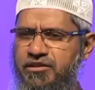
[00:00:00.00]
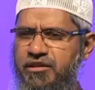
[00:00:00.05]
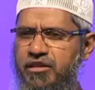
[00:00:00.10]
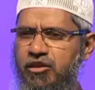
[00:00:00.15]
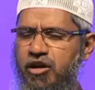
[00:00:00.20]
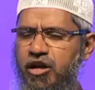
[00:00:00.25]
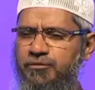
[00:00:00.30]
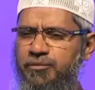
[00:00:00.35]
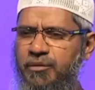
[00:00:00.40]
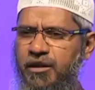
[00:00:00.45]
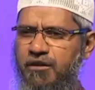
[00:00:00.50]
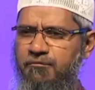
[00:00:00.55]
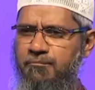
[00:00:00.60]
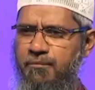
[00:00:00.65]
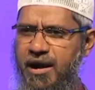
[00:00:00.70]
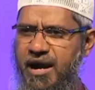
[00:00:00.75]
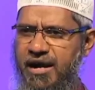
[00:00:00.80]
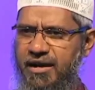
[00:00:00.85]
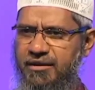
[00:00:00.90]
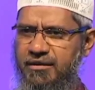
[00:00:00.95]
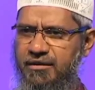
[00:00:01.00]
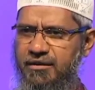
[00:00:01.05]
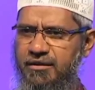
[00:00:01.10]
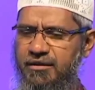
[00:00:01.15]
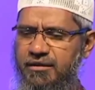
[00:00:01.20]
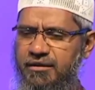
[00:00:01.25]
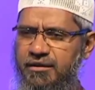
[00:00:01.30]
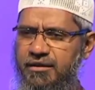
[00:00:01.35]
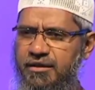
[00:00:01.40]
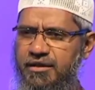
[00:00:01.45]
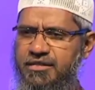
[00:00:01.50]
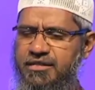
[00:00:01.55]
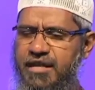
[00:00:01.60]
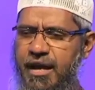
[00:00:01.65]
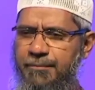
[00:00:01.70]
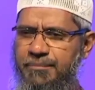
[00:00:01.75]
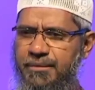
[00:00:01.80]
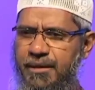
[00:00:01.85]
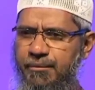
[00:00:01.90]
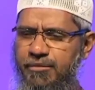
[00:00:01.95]
in the Gospel of Mark,
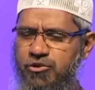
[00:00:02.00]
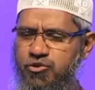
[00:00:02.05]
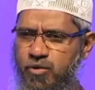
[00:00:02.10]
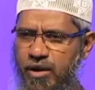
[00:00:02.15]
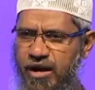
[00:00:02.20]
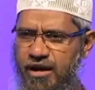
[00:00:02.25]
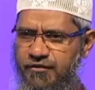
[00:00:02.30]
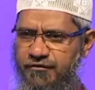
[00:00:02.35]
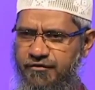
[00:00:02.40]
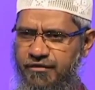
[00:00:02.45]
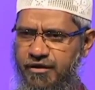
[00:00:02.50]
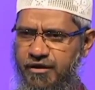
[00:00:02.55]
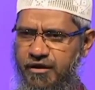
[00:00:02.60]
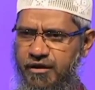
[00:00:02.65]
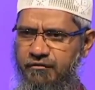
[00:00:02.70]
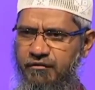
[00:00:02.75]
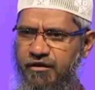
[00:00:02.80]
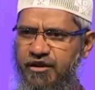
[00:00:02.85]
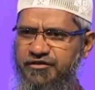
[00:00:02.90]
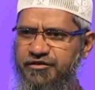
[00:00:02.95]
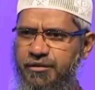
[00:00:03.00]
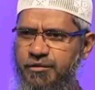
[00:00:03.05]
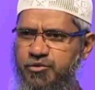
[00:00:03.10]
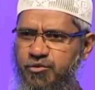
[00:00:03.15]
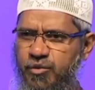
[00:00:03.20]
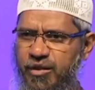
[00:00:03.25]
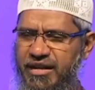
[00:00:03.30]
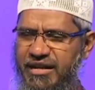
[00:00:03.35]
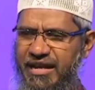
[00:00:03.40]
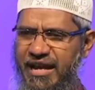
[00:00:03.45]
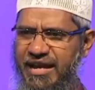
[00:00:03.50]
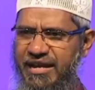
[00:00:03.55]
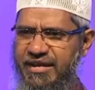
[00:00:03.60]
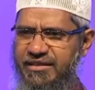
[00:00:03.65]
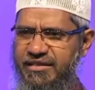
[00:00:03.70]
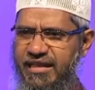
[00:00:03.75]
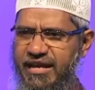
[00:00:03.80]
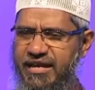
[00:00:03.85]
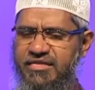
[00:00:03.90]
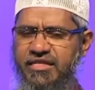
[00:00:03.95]
chapter number 12, verse number 29, it
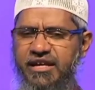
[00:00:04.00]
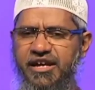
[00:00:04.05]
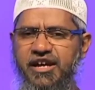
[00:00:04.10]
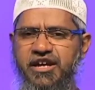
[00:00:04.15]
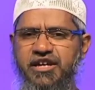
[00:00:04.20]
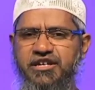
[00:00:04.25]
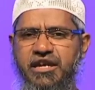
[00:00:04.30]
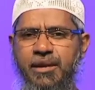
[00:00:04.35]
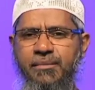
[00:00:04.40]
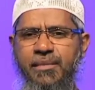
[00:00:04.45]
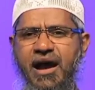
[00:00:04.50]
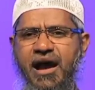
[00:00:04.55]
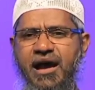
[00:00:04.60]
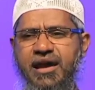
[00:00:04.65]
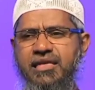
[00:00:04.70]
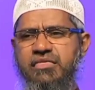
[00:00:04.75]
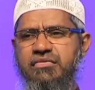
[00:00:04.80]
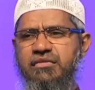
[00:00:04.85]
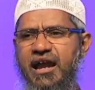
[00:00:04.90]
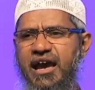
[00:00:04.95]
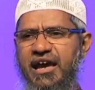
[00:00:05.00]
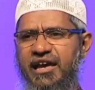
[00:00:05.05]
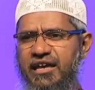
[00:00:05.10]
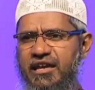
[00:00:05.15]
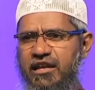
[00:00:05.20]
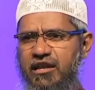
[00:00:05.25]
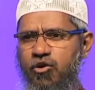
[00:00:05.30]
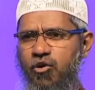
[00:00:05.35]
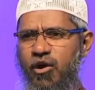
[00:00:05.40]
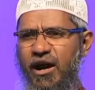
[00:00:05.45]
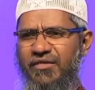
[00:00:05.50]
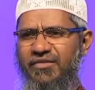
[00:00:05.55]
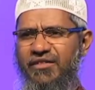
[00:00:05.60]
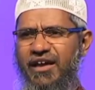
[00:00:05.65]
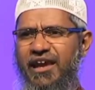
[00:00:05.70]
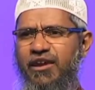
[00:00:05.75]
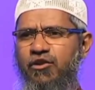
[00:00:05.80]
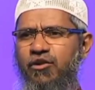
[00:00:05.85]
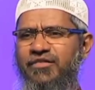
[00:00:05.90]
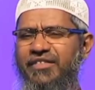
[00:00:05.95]
says, Shema Israelu
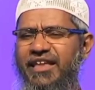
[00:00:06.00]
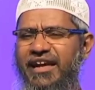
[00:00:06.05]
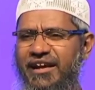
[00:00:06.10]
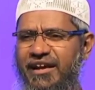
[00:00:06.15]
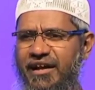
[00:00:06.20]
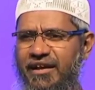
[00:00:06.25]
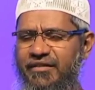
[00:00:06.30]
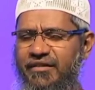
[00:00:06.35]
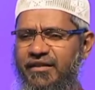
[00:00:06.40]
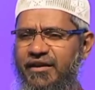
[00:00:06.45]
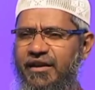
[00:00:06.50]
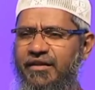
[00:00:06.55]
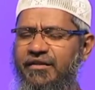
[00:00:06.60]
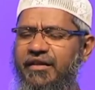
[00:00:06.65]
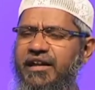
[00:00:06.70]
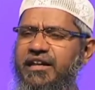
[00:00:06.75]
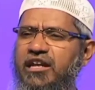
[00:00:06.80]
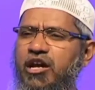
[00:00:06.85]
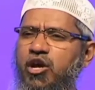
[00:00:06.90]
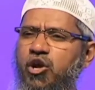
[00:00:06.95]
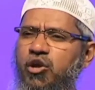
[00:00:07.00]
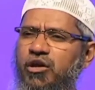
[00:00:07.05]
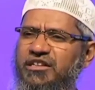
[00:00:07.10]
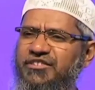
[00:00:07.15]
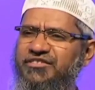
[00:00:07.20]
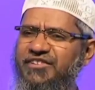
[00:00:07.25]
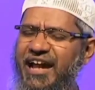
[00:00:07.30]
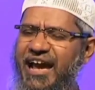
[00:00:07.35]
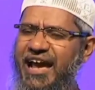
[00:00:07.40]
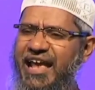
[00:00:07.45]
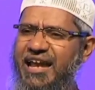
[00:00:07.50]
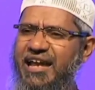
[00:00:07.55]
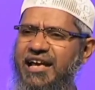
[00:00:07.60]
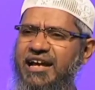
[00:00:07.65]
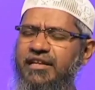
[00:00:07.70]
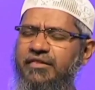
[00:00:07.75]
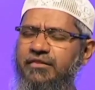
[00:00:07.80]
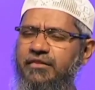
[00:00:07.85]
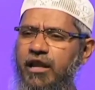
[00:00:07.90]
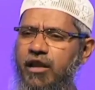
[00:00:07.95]
adnahen adnai echad. That hear, O Israel,
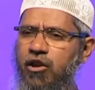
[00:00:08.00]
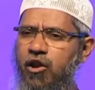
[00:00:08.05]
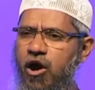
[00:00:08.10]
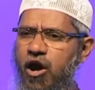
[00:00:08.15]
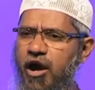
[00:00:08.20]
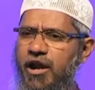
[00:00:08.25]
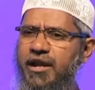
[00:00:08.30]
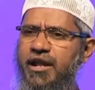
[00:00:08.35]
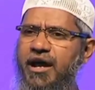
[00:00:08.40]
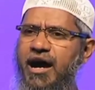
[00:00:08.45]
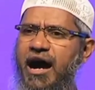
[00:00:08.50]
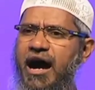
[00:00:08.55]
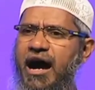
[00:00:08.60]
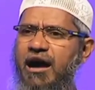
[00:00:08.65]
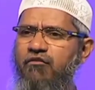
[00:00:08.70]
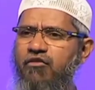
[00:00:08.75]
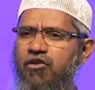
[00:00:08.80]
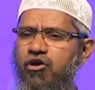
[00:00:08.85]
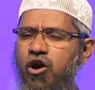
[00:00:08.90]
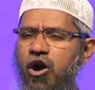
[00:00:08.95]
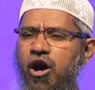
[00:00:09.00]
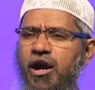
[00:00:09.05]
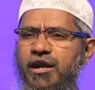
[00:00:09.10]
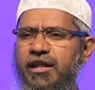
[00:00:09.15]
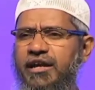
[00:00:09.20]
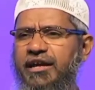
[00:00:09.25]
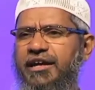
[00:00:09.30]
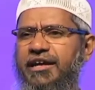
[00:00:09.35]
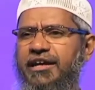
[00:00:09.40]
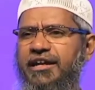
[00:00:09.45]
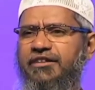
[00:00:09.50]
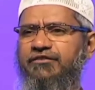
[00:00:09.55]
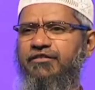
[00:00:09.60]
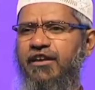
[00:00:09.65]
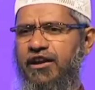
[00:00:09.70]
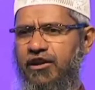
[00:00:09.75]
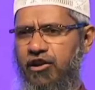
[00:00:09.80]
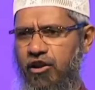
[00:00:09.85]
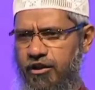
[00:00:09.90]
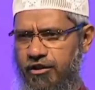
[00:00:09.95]
the Lord, our God, is
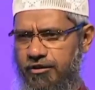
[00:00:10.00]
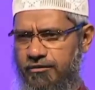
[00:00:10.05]
one Lord.